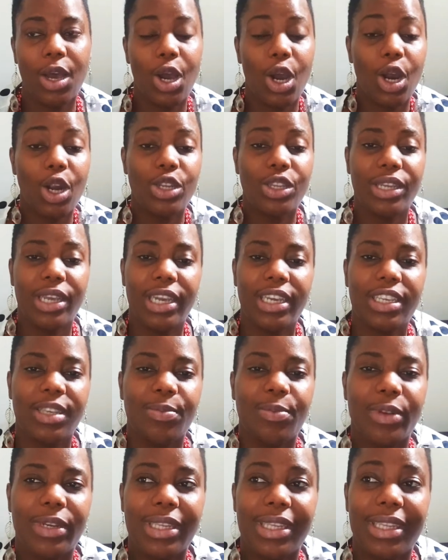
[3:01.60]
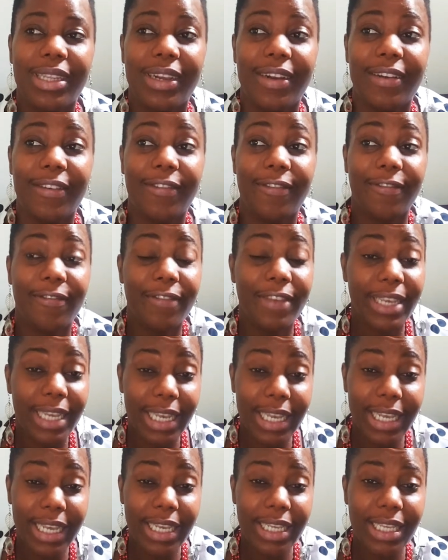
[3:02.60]
or to express their
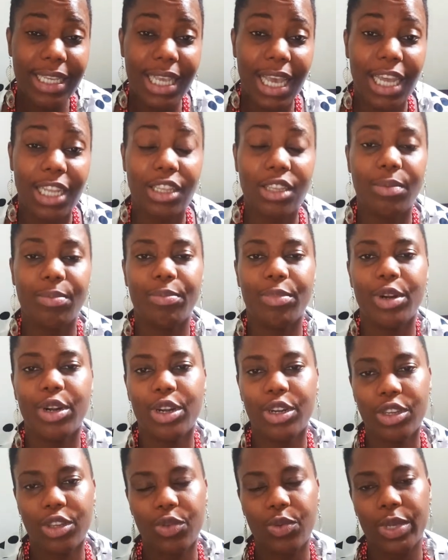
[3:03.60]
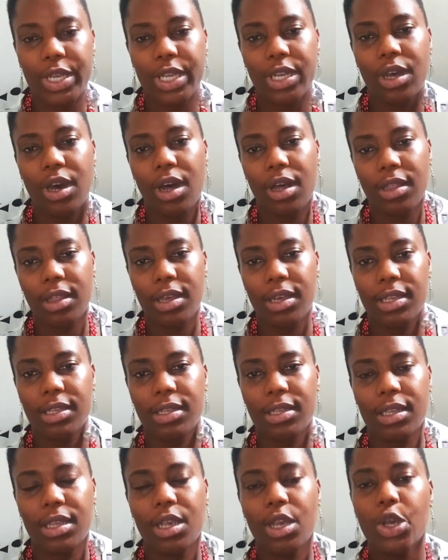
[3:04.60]
feelings and to persuade others.
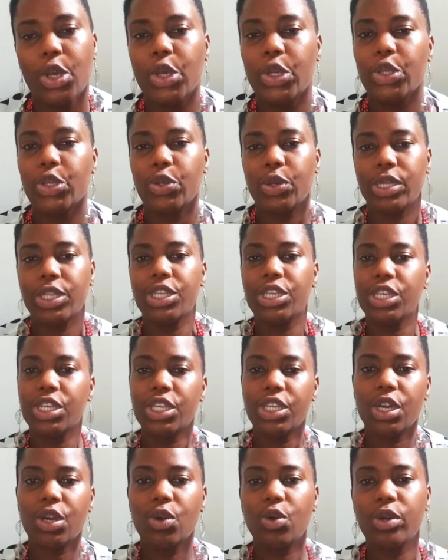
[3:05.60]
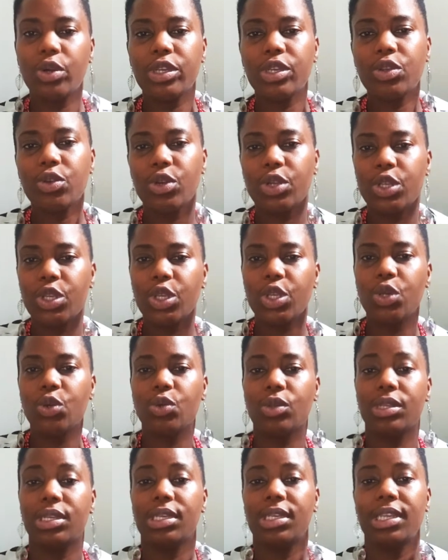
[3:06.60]
So a teacher who is going to
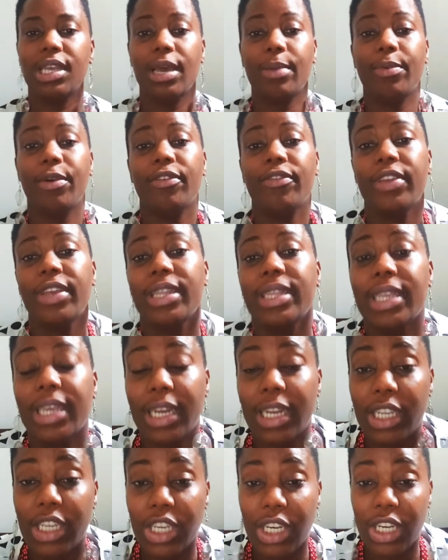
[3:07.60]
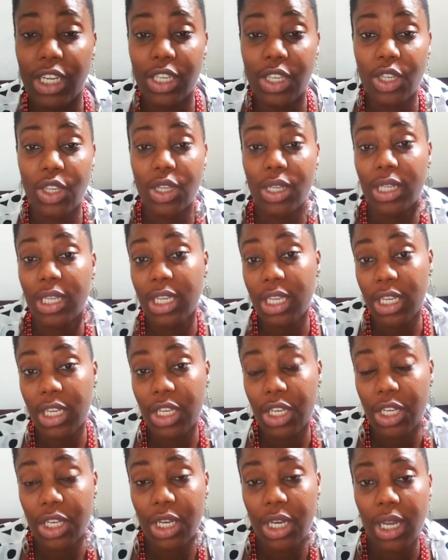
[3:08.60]
use this type of intelligence to
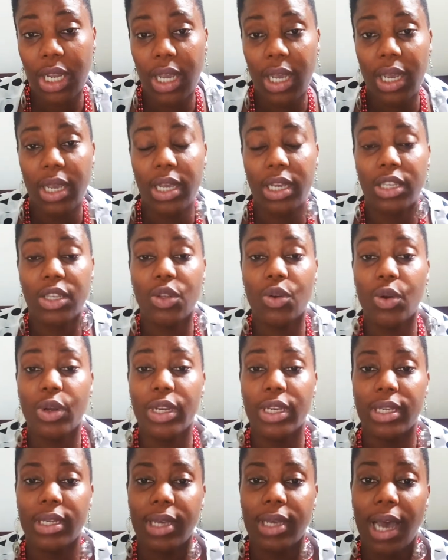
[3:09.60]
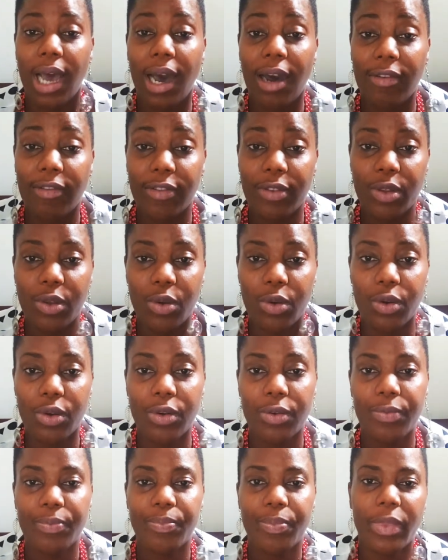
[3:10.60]
teach is going to have to
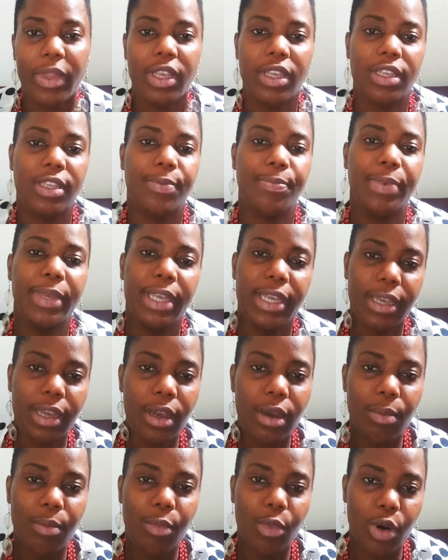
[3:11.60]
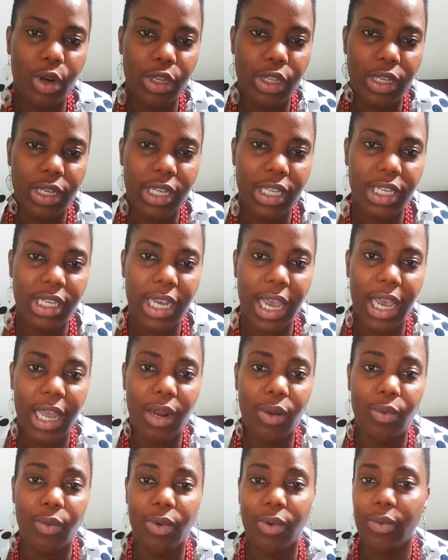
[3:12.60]
speak more to the
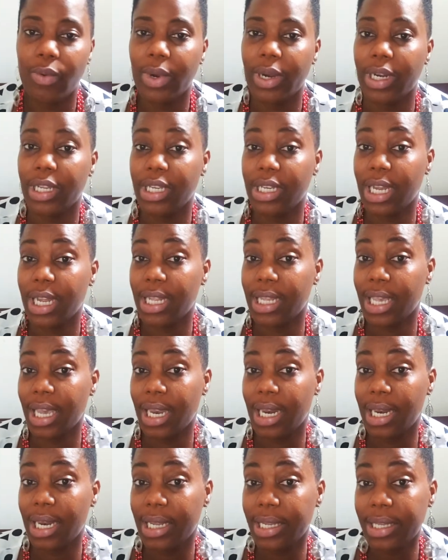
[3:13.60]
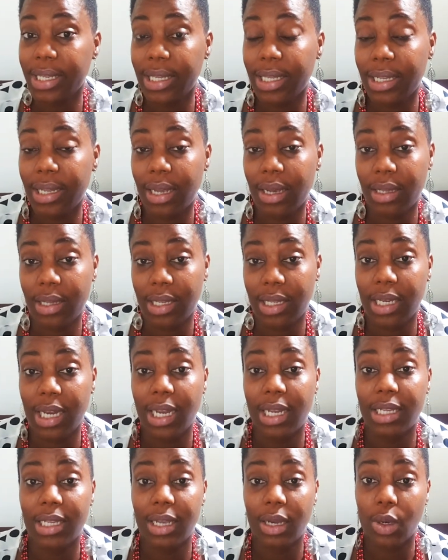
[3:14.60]
child, where the child can listen because the
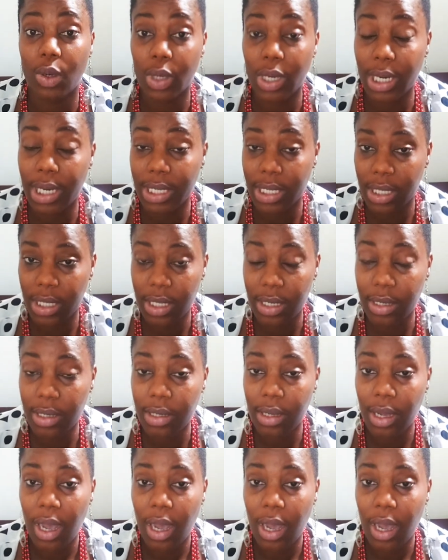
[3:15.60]
child is a good listener,